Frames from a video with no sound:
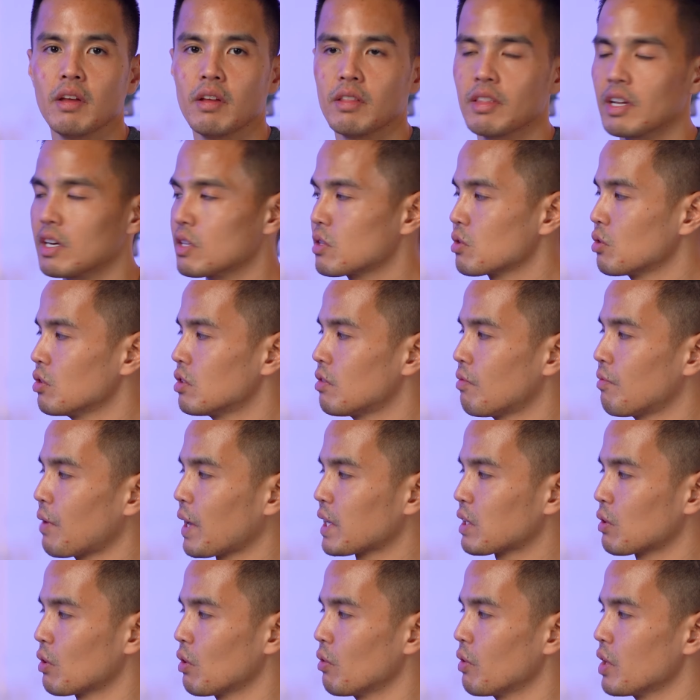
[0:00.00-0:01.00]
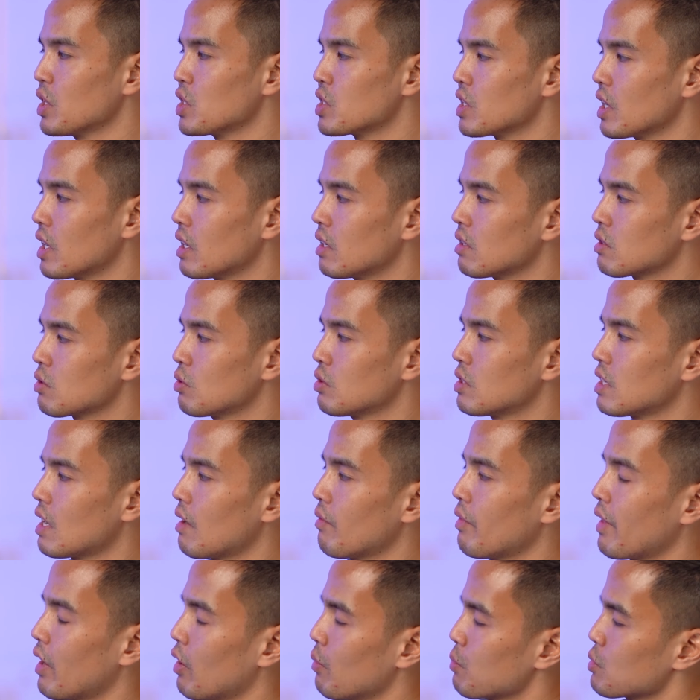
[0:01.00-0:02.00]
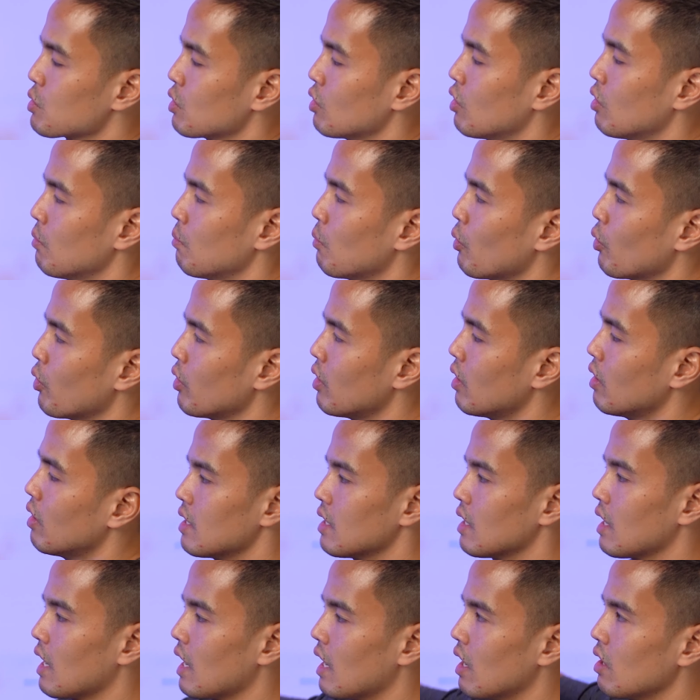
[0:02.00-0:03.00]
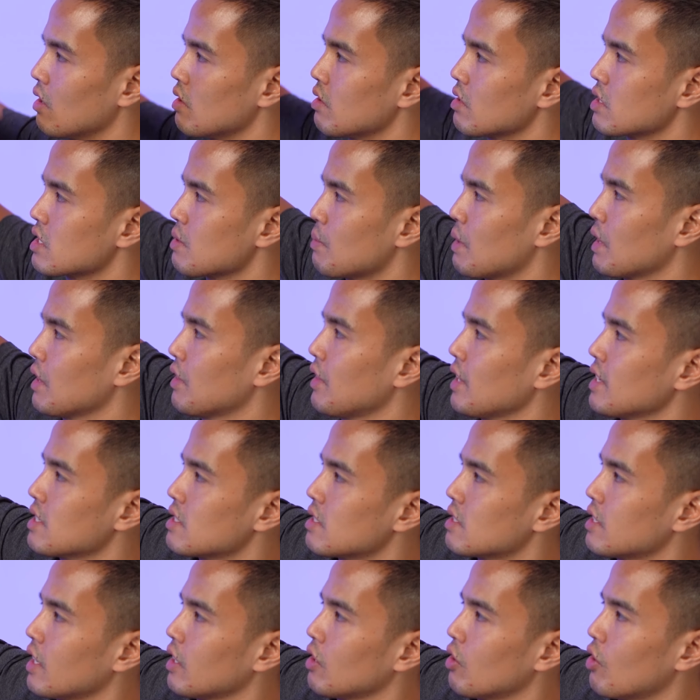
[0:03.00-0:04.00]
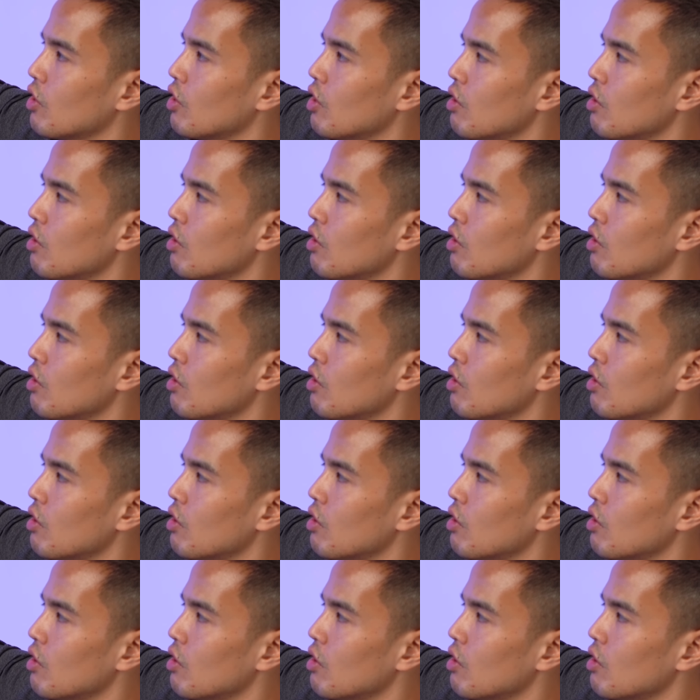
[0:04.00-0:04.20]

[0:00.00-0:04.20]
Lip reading: Then it's good to factory reset. It's good to have that option on board. Now, some other things to take note